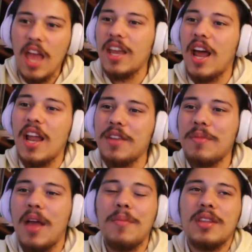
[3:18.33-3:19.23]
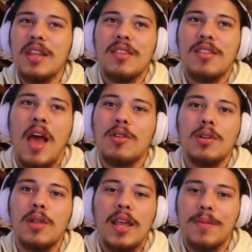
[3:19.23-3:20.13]
And I mean that to
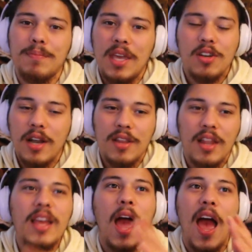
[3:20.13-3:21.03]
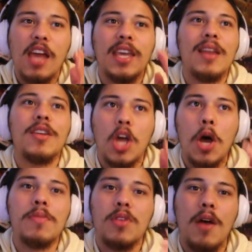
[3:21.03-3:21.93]
sound like mean or anything. Like, I get it
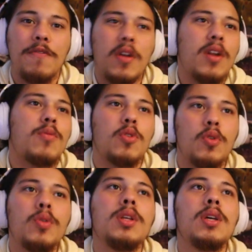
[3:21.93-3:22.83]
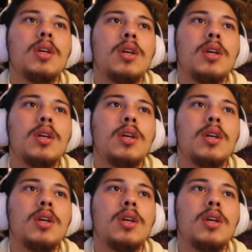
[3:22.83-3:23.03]
comes off very rude.